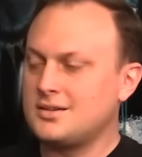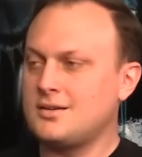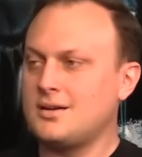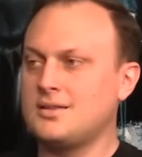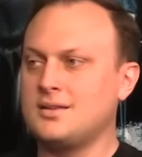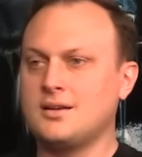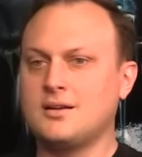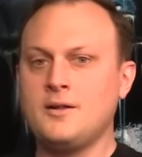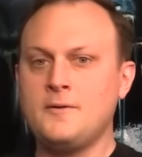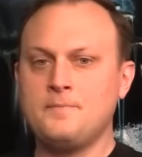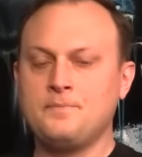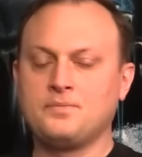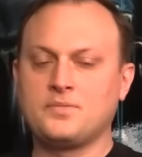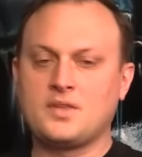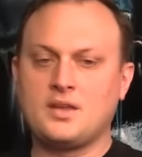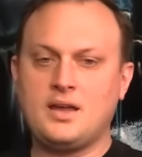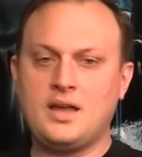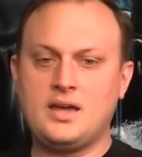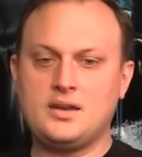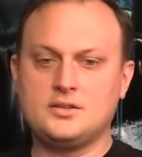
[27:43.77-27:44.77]
And I think
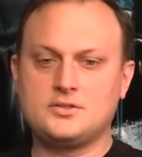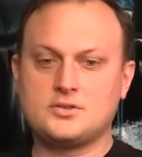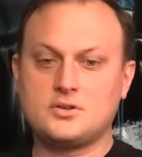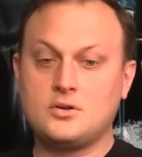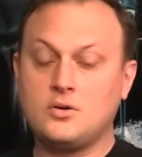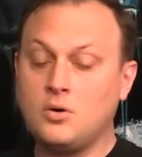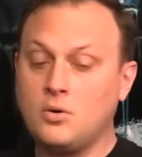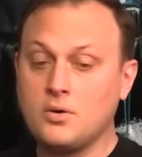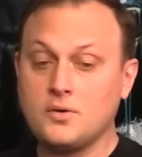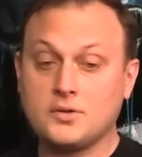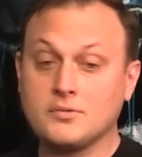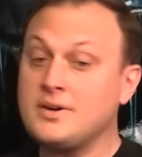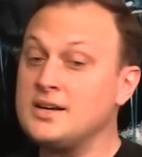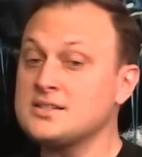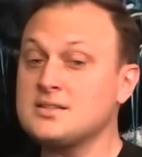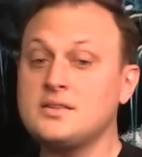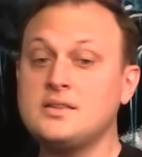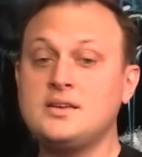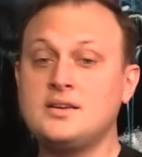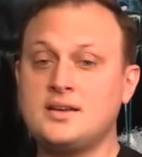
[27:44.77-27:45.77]
at its core, the rest
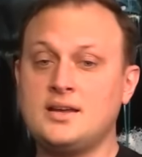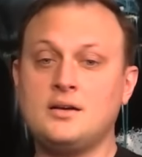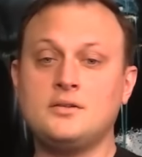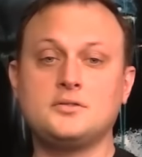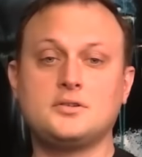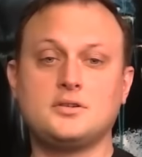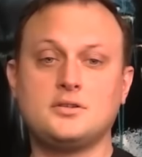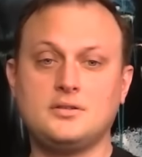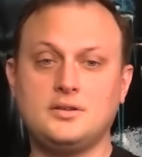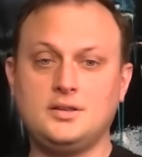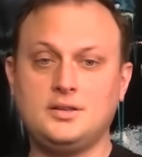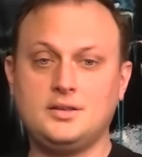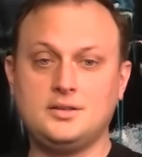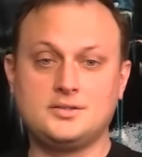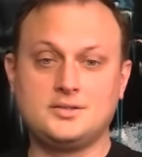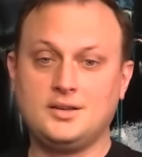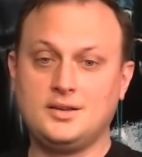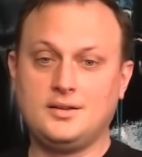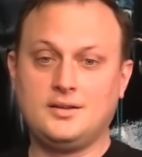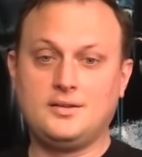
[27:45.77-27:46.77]
of the encounter
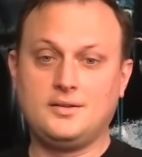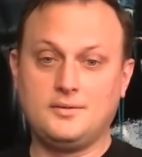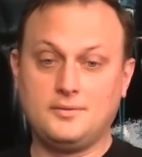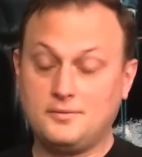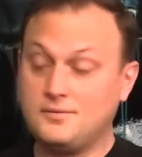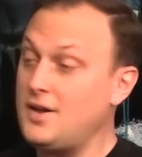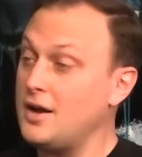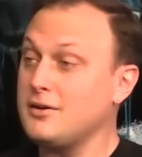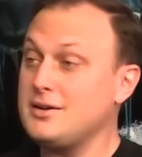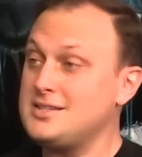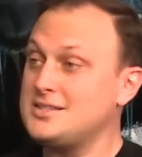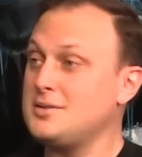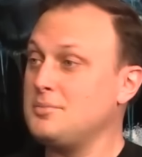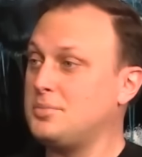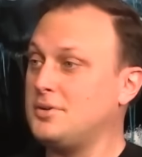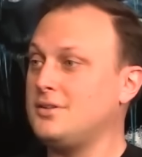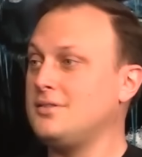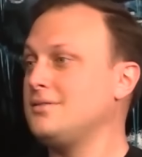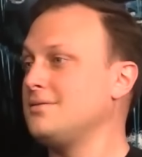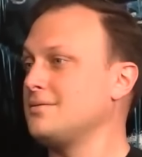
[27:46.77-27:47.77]
is very
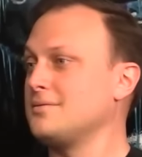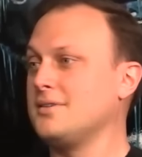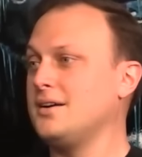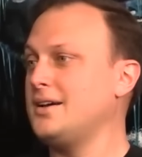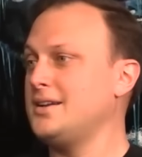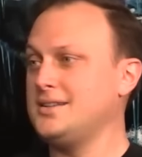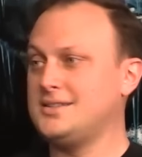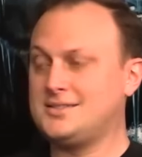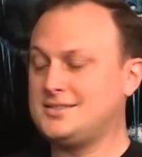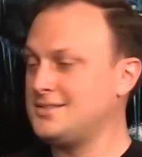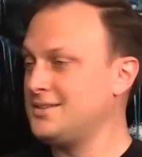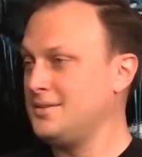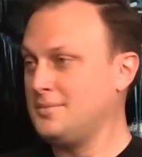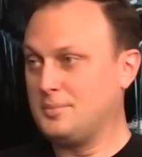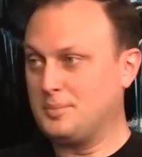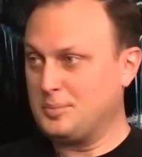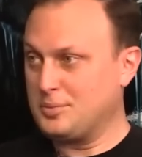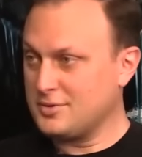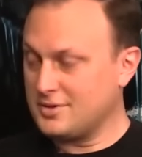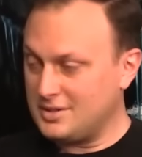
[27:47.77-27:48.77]
simple, right? It's
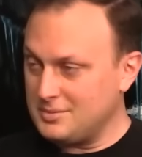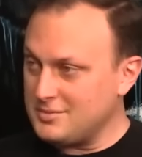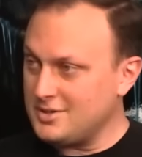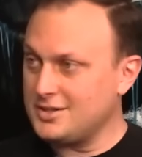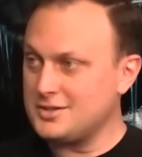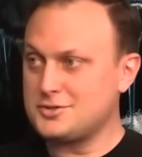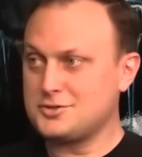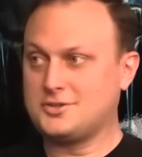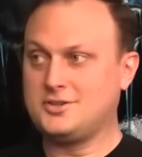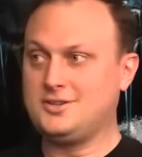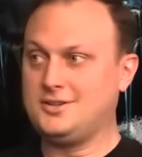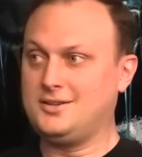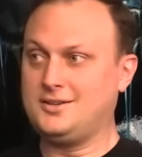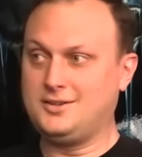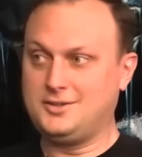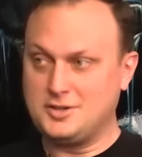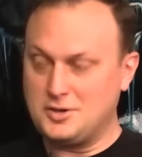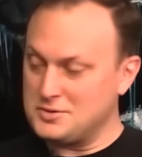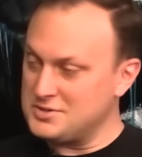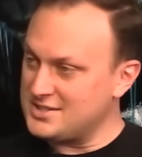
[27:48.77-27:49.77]
pretty much
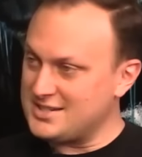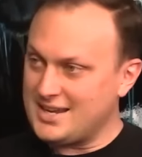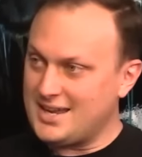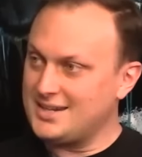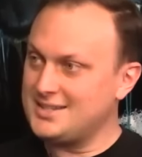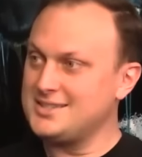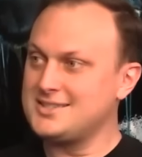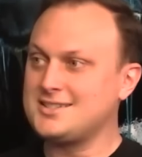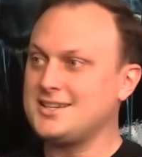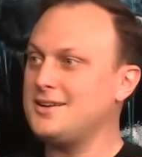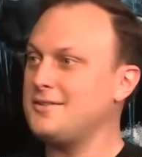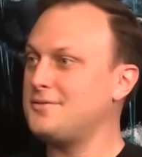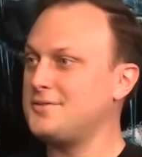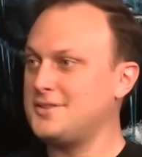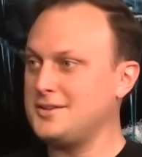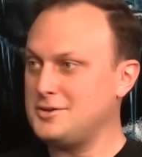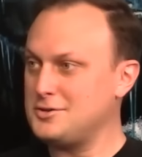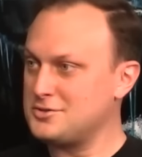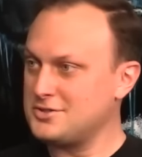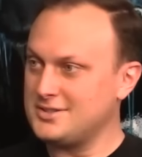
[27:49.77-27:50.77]
don't stand in stuff
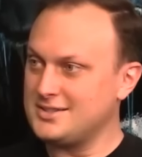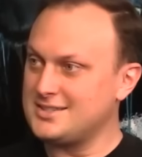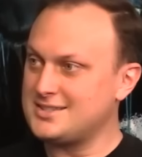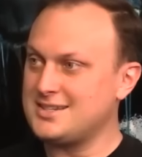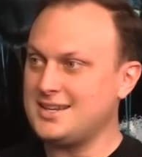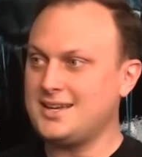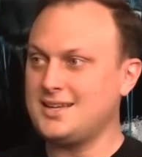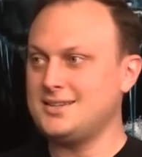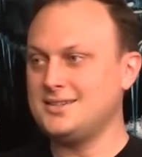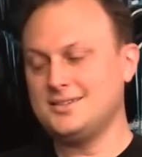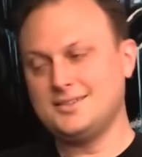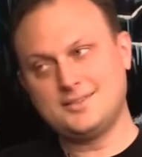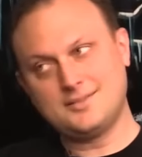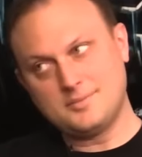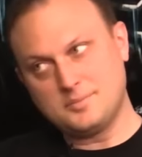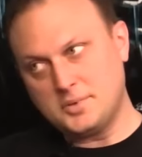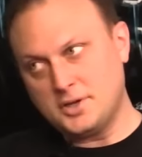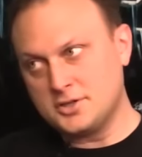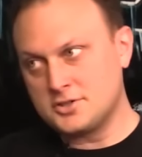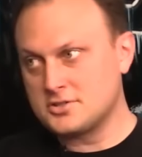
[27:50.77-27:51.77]
that you shouldn't stand in,
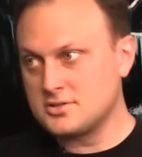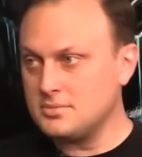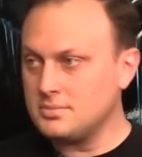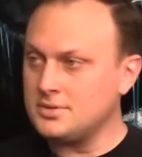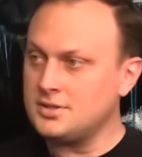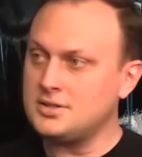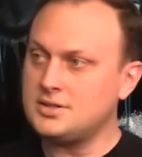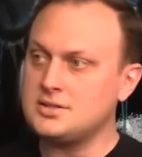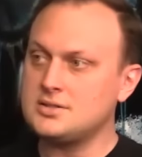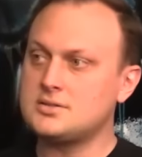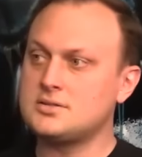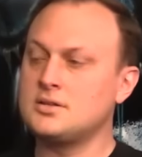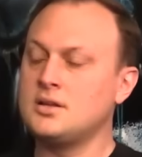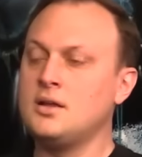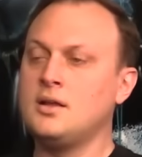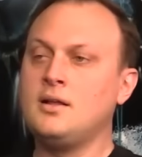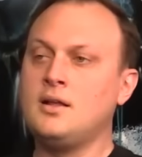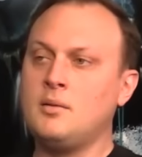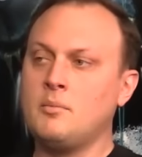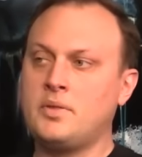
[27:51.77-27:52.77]
punch the boss,
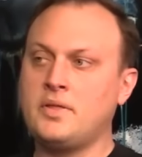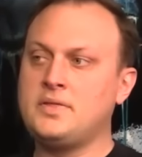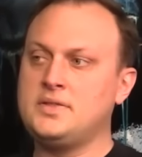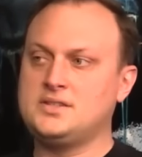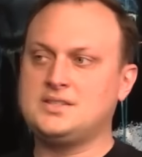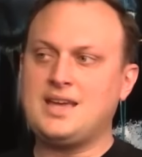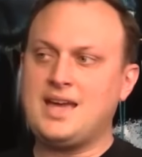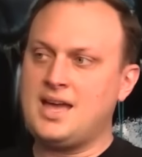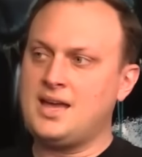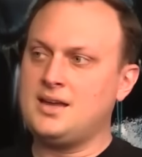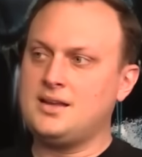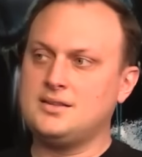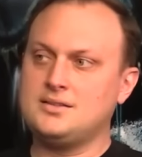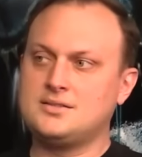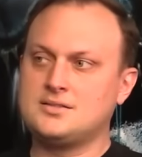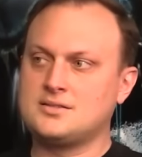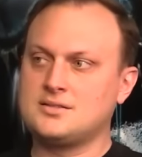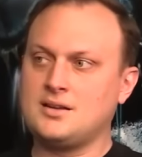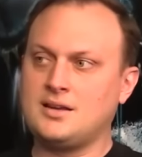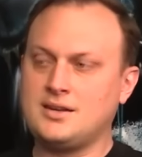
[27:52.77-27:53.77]
but then this
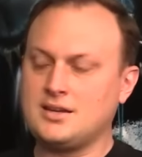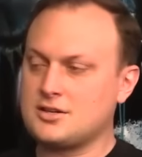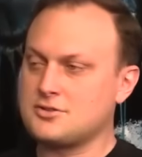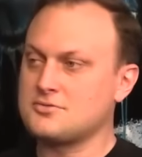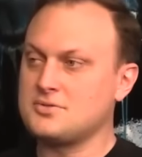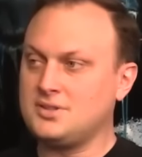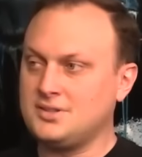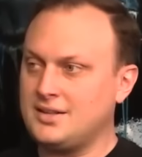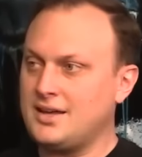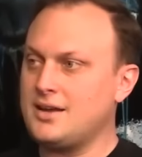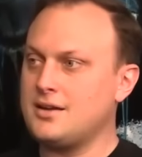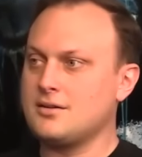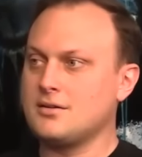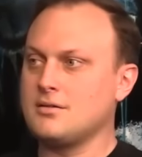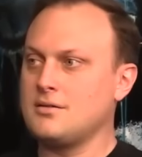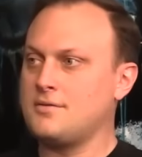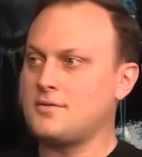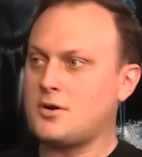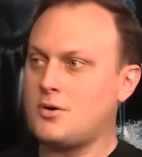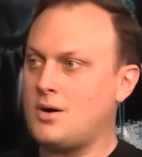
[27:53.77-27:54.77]
adds an extra layer
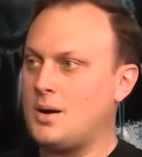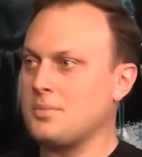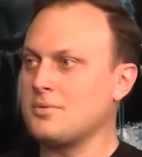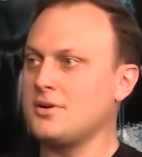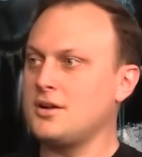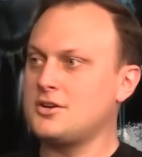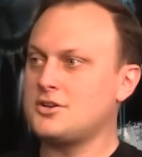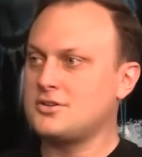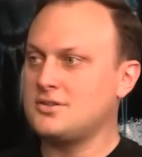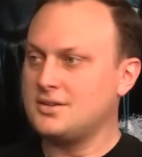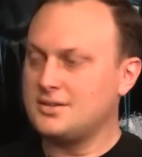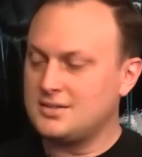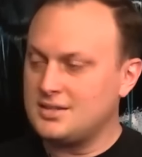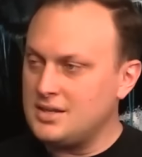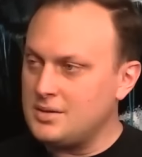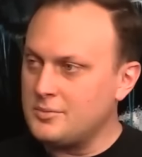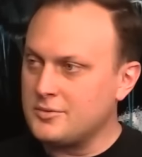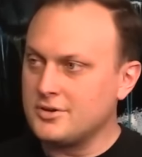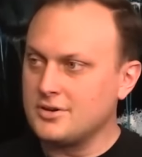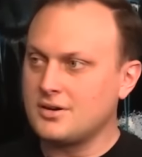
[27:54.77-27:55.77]
of cooperation and
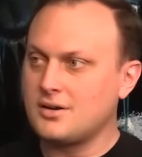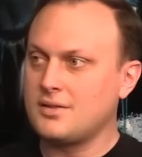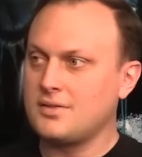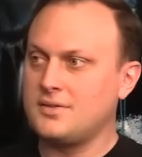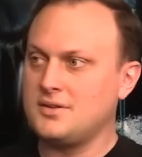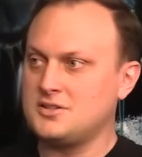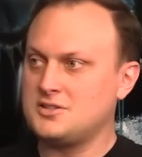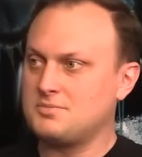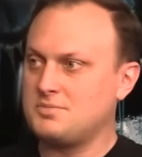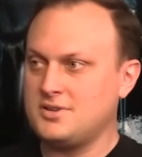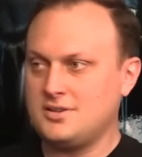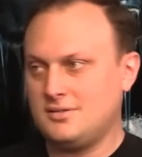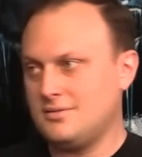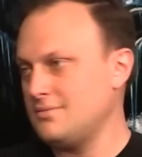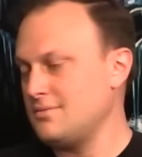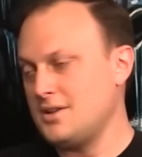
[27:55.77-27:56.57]
teamwork that's been